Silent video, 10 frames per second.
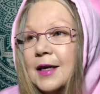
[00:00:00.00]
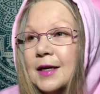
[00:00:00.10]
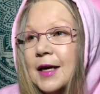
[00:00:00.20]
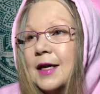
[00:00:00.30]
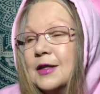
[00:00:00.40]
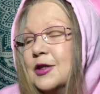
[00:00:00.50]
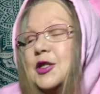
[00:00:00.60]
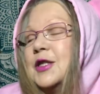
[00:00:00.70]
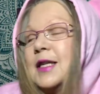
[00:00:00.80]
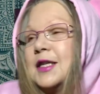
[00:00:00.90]
again,
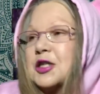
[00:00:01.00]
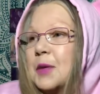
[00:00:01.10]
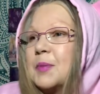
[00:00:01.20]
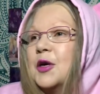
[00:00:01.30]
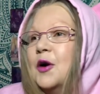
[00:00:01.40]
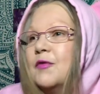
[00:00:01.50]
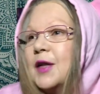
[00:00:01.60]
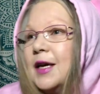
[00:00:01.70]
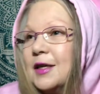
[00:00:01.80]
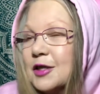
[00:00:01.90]
just like jumping off
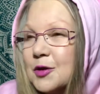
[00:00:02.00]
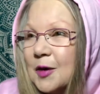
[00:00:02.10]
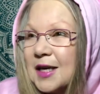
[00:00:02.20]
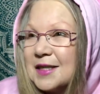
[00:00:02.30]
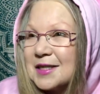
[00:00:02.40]
the edge, right?